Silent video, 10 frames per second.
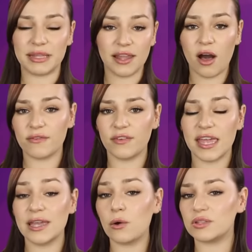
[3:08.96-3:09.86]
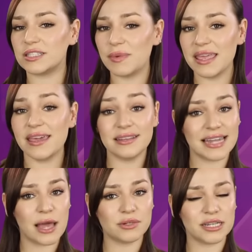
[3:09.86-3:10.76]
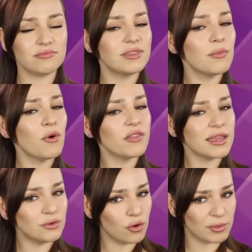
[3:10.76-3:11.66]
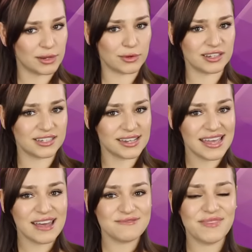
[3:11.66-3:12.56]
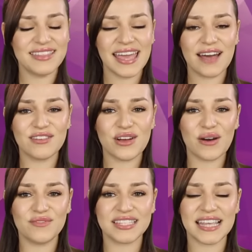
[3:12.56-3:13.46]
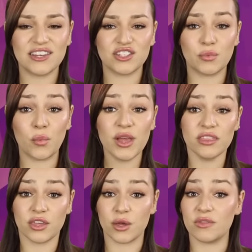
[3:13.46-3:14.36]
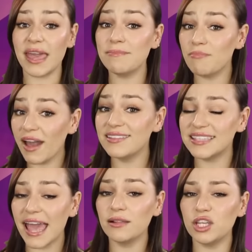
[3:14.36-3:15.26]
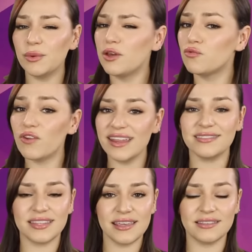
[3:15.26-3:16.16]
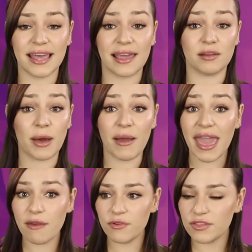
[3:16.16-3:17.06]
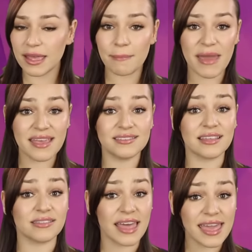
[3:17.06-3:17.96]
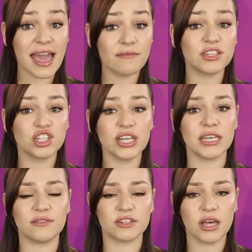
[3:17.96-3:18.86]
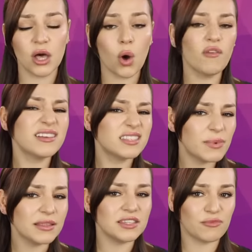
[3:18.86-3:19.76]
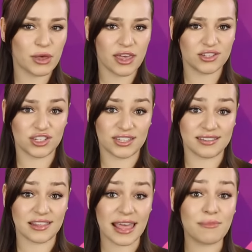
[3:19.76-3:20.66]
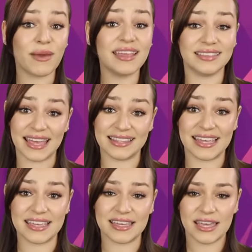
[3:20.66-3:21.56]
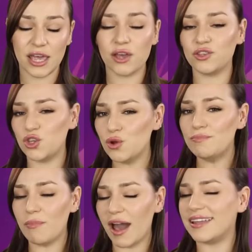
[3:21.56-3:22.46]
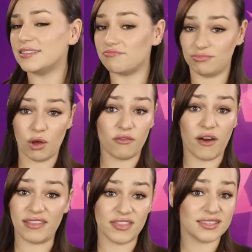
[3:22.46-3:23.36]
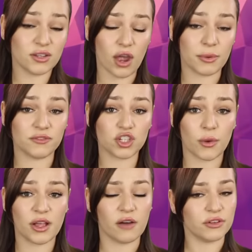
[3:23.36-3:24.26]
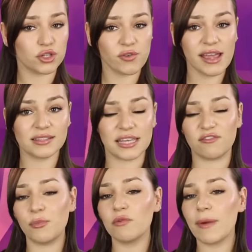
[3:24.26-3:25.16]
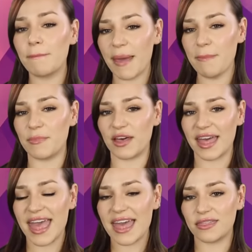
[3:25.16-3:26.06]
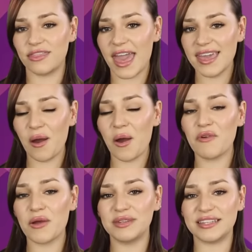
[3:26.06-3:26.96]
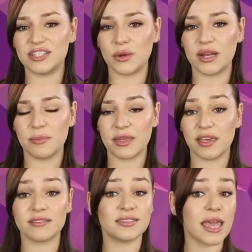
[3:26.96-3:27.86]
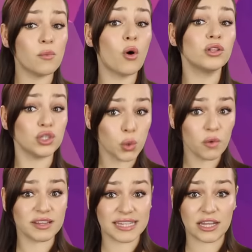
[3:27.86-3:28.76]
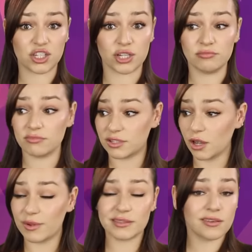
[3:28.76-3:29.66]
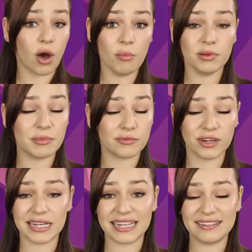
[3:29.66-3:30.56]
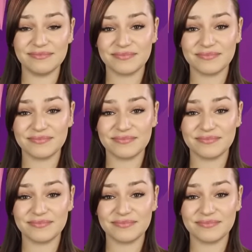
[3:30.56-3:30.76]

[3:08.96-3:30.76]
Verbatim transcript: be laughing or speaking louder than what they normally would. When they have a conversation with you, they might tell you in great detail about everything amazing they have achieved or expensive purchases they made lately. You might not find this type of showing off attractive, but remember, they are only doing it because they want your attention, so it's a compliment, really.